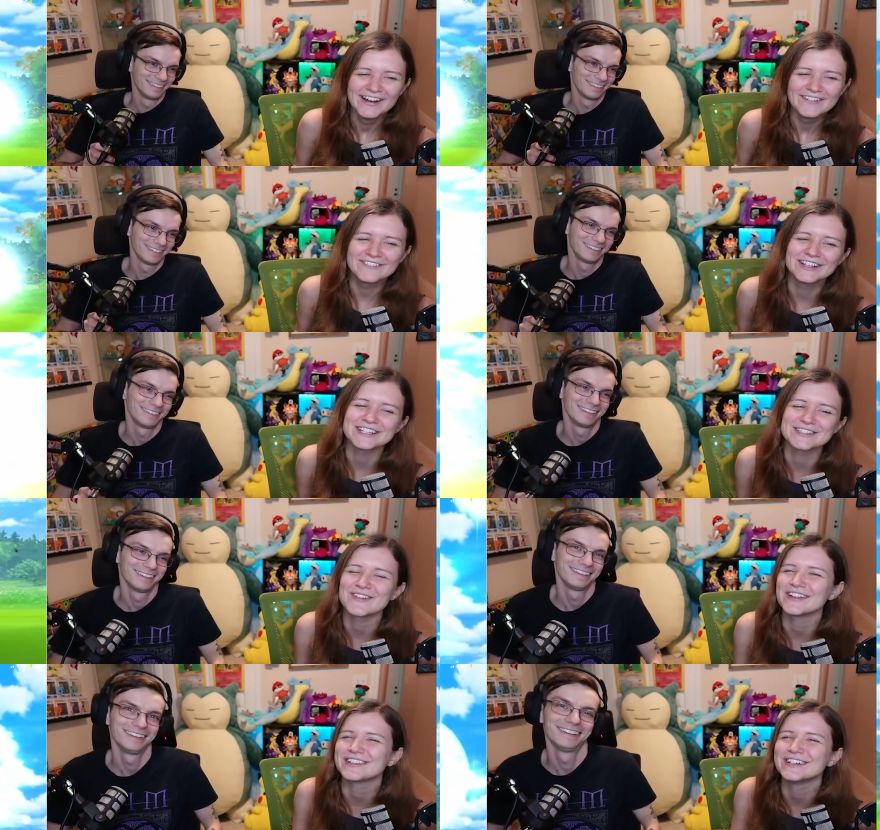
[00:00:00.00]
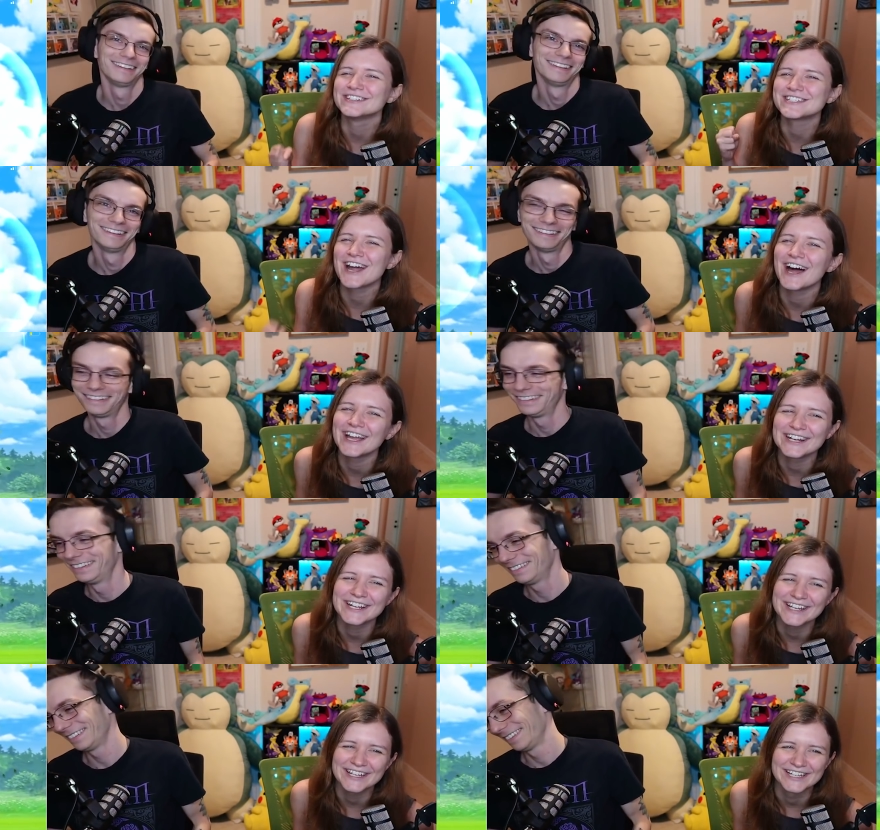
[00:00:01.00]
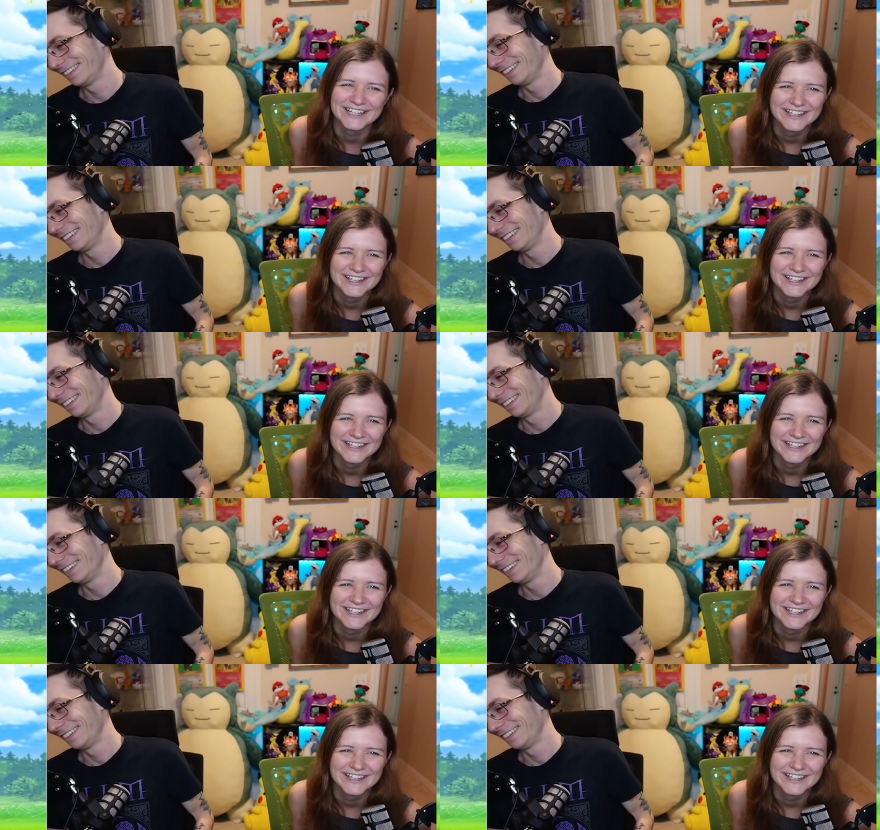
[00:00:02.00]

Speaker 1: we just want the shiny.